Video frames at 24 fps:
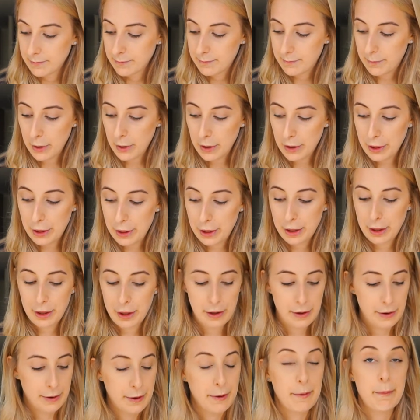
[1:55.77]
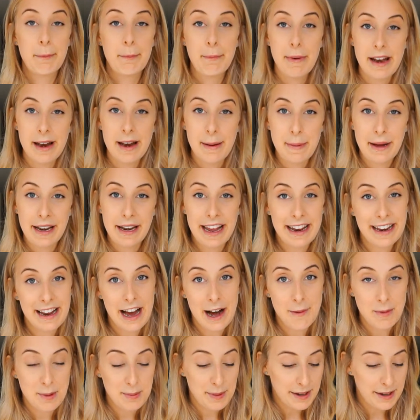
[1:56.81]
both peanut butter and almond